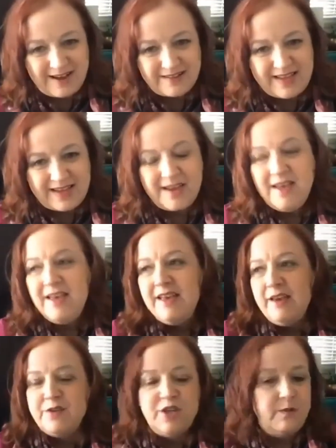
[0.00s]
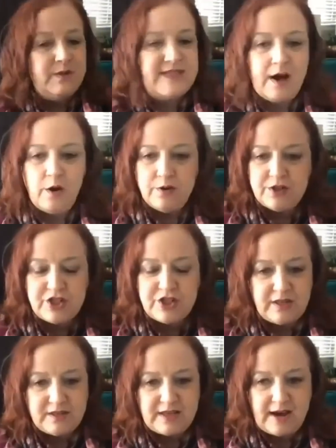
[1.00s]
like if she was out and
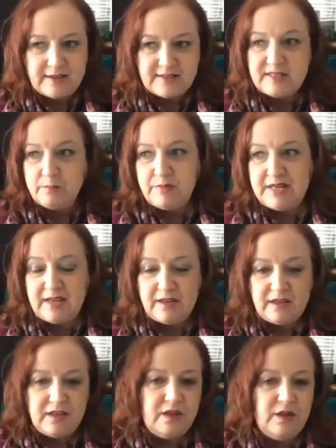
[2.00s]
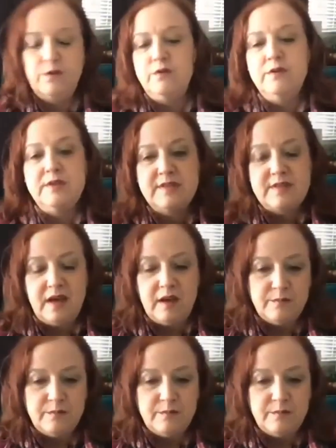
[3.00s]
she thought somebody could use,